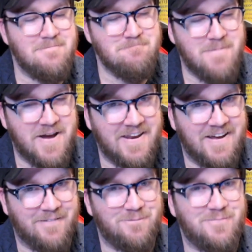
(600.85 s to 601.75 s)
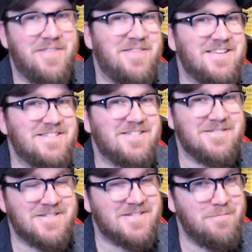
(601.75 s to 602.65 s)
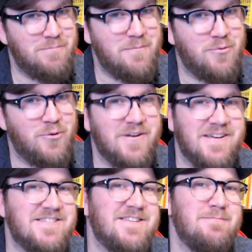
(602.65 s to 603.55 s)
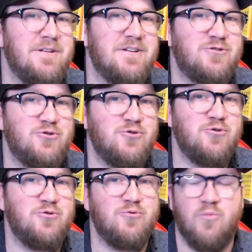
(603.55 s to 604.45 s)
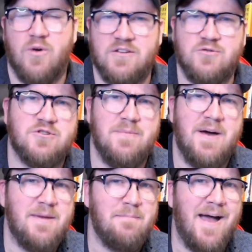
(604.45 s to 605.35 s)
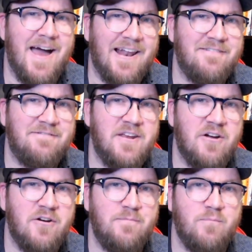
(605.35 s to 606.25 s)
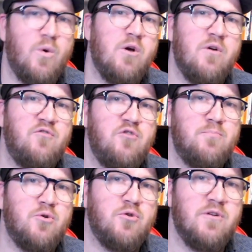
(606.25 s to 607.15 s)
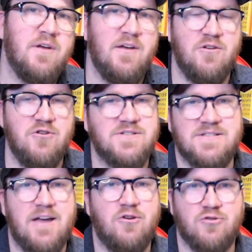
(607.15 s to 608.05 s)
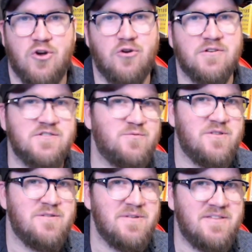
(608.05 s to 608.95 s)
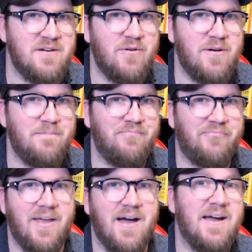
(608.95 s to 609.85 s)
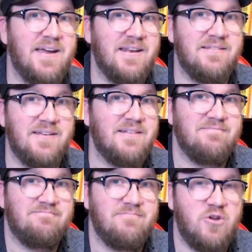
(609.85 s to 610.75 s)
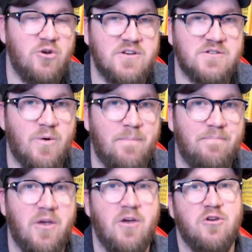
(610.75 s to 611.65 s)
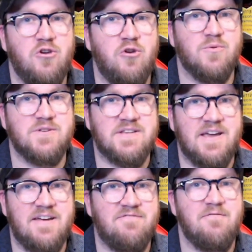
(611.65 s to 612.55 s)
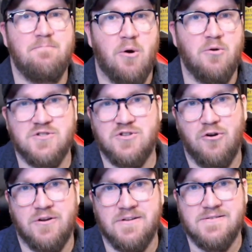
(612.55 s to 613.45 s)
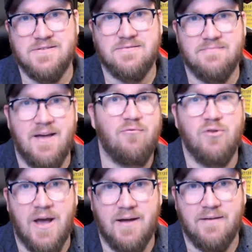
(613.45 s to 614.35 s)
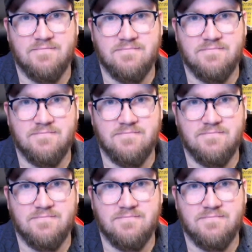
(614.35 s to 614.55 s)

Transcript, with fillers: meaning that this, simply put, is similar to what I talked about in my Aleph video, where if you put, you stake your tokens with the Ethereum uh, in, in Uniswap, you receive bonus tokens every day.